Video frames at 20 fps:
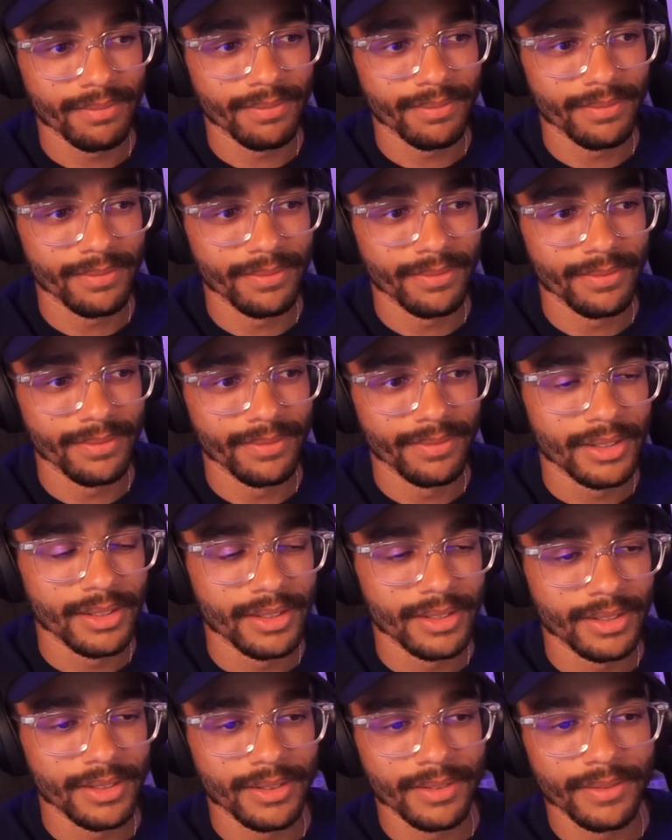Hmm.
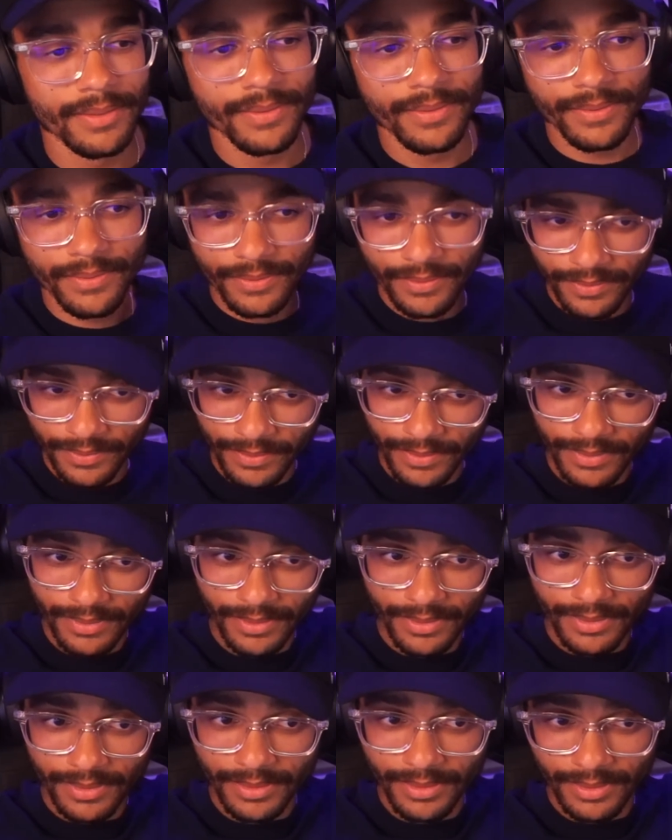
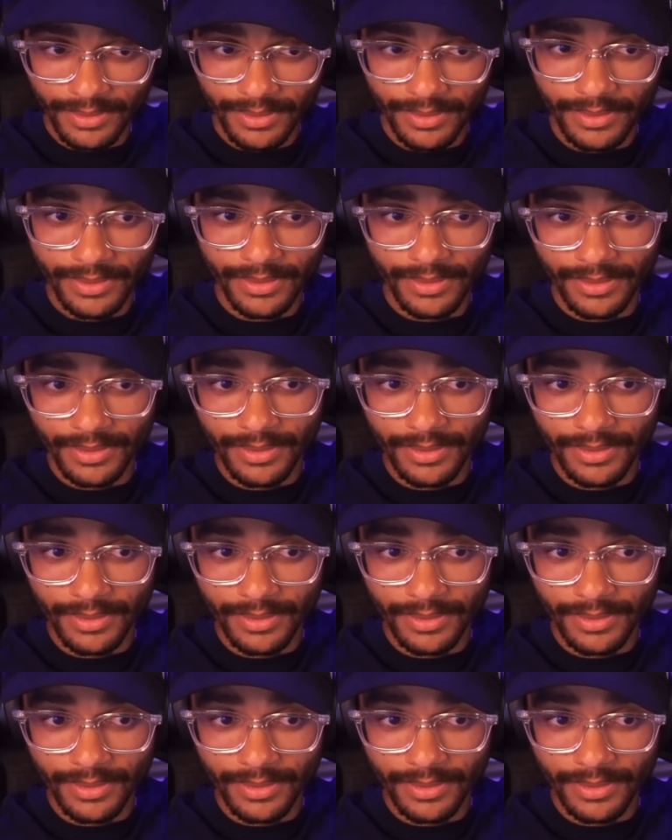That's our snowball.